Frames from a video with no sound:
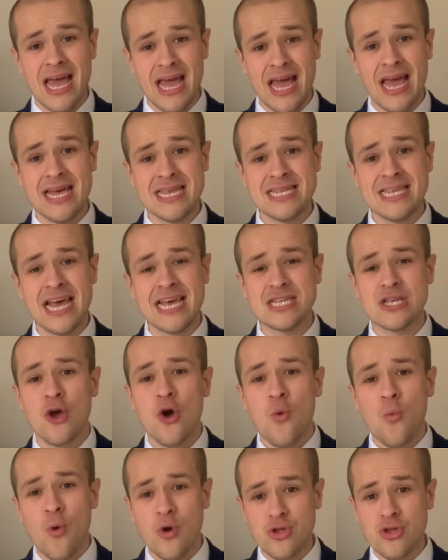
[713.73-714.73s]
assess
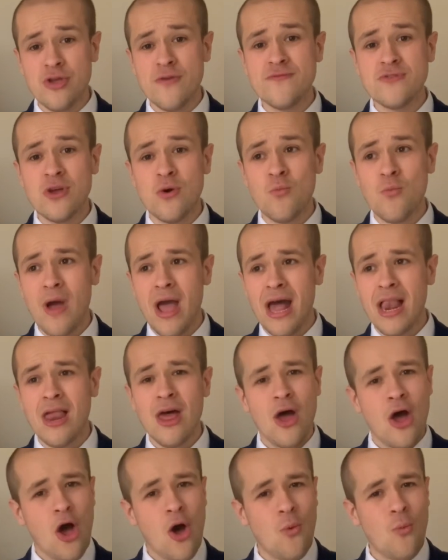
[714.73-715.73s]
what you've done well
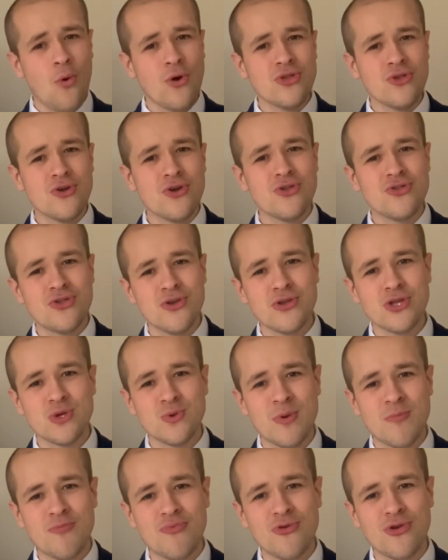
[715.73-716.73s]
and what you could do to
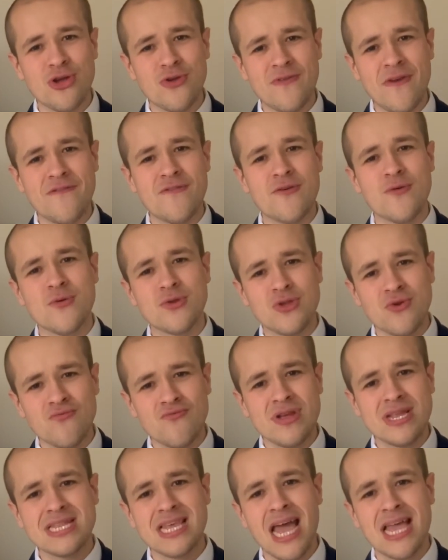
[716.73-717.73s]
improve if you were to
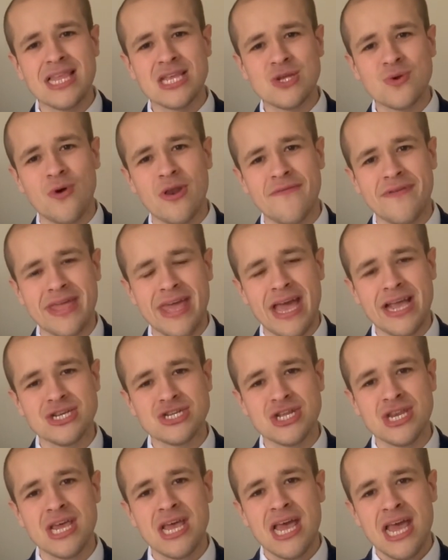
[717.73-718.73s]
retake this
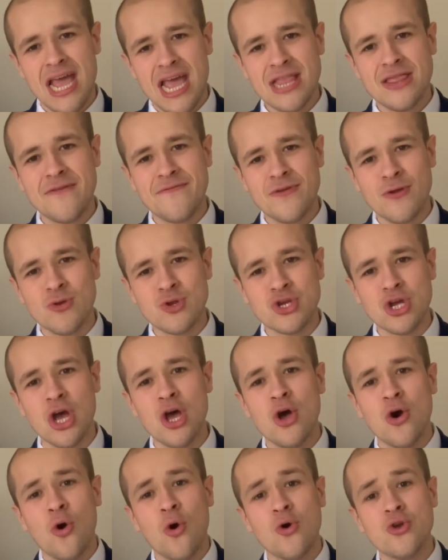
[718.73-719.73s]
qualification in the future
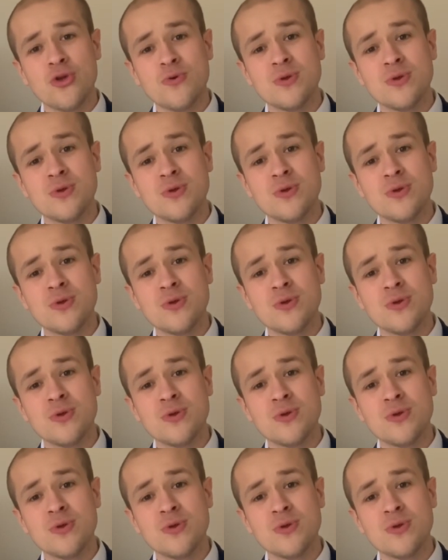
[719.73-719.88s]
or do